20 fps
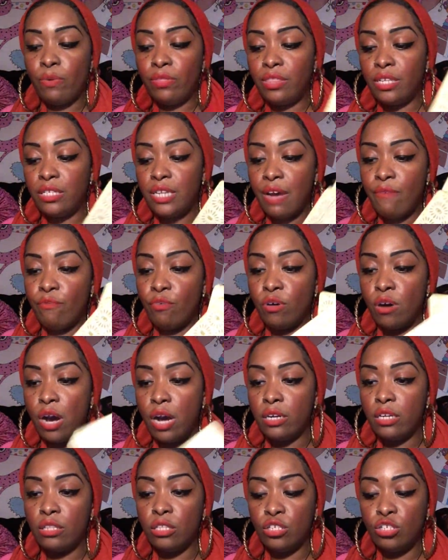with the devil
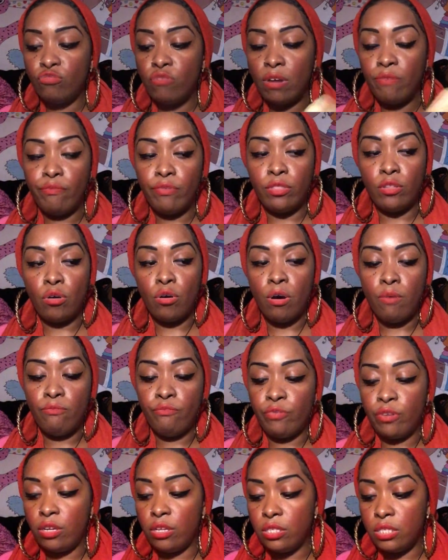card and the strength and the
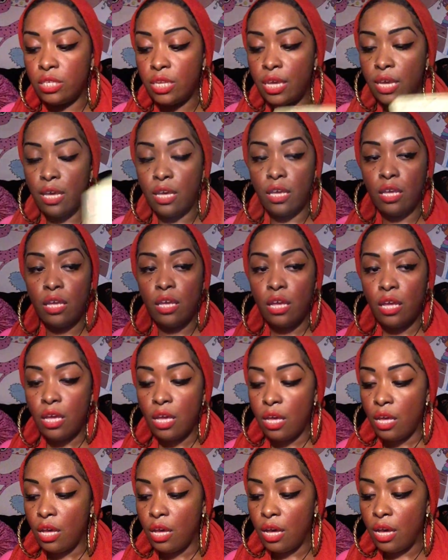confidence here,
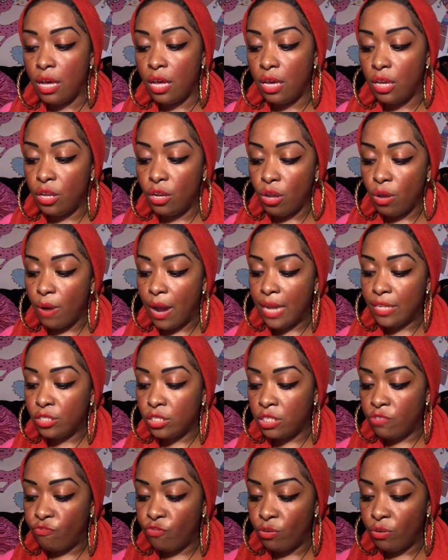you know, I
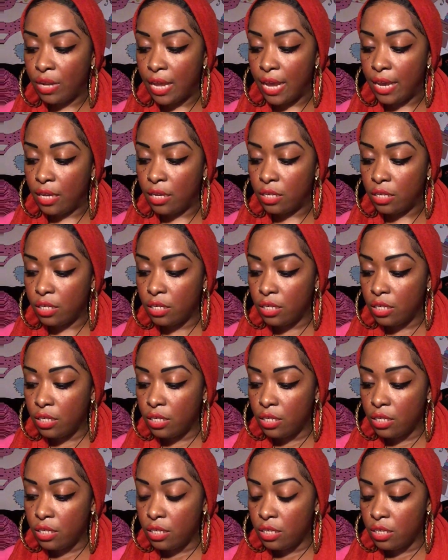just feel like
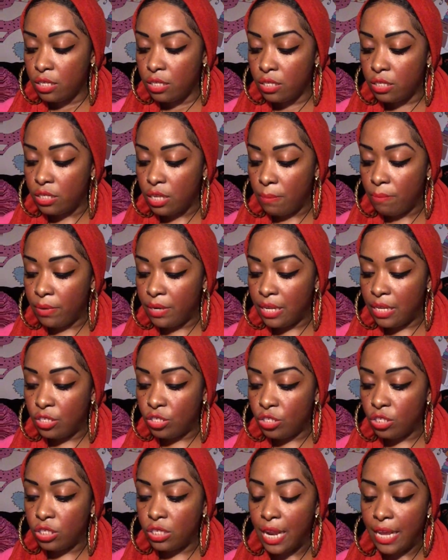
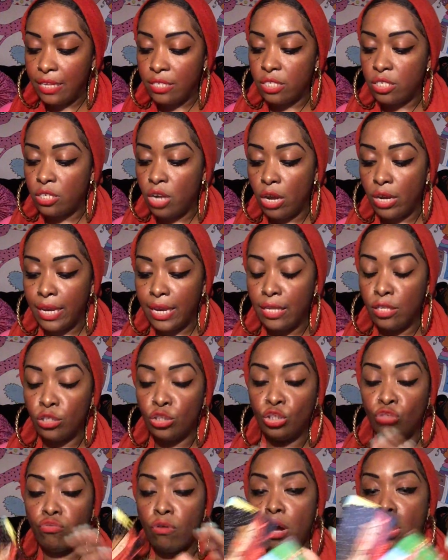somebody's just like stuck in a
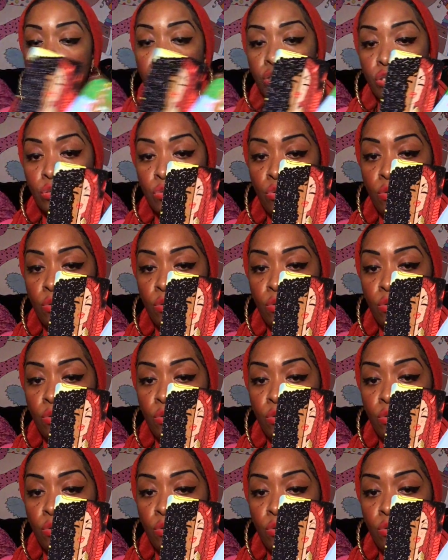trance